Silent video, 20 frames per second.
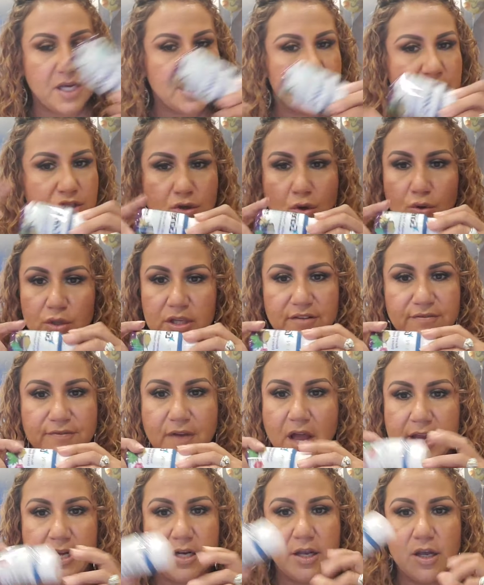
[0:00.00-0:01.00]
It's totally
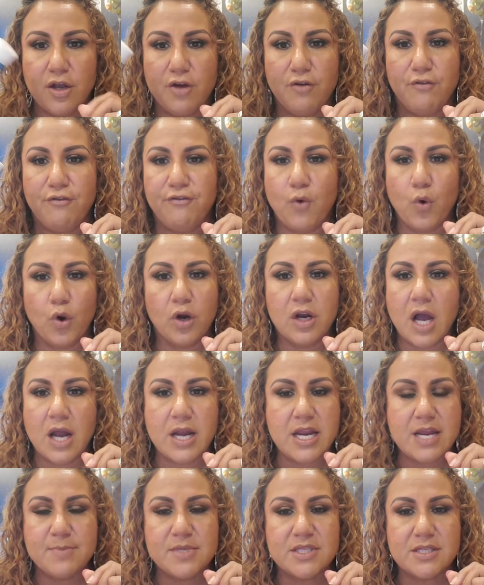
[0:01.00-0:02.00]
fine. 4
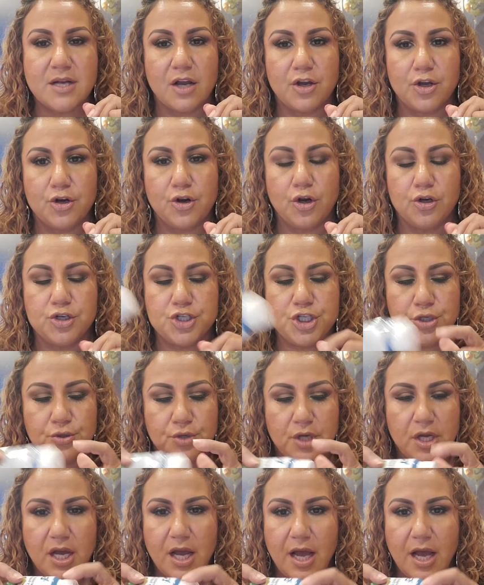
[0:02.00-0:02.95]
ganim is not going to hurt you.